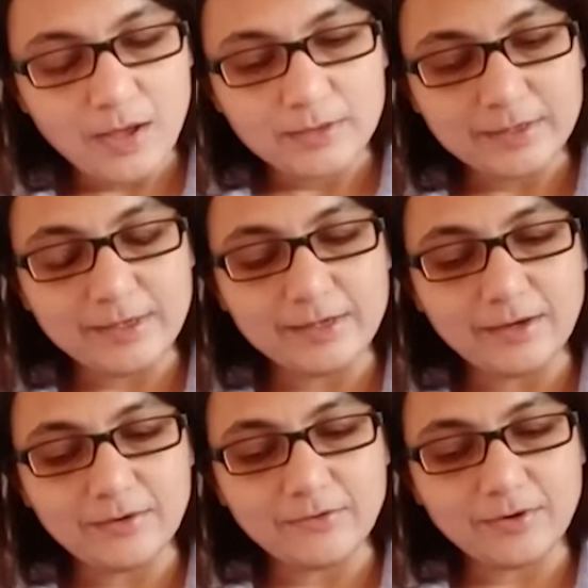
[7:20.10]

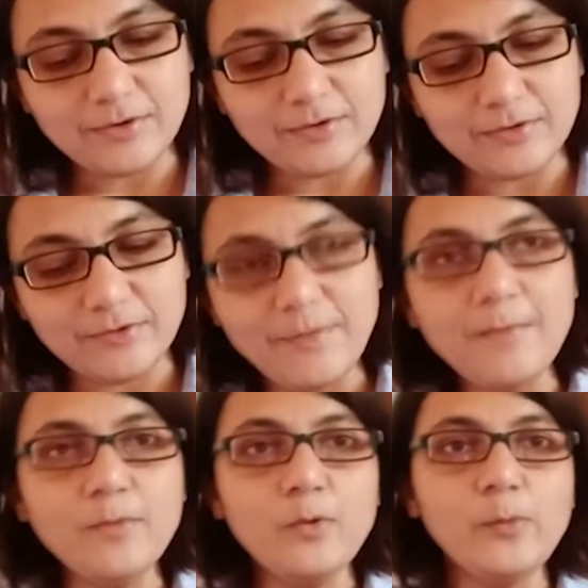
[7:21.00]

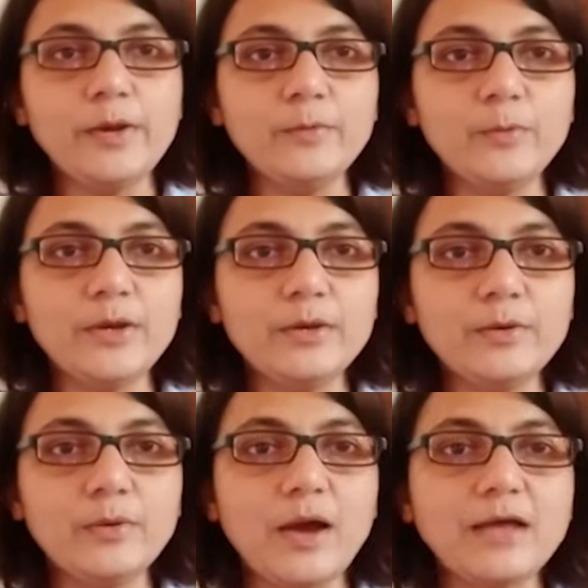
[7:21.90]
Remember,
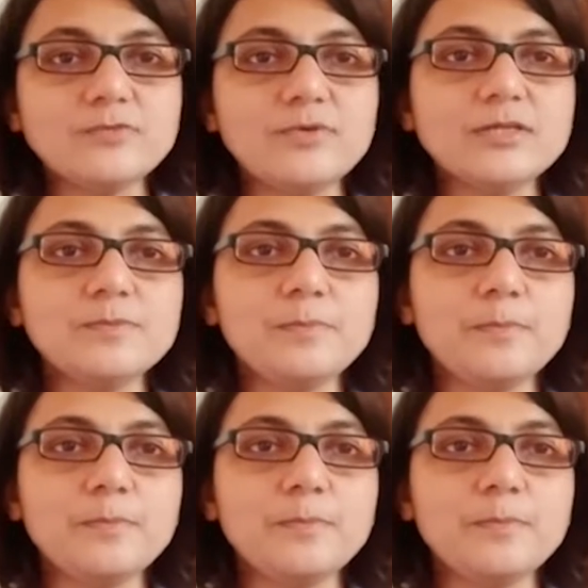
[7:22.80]
when as far as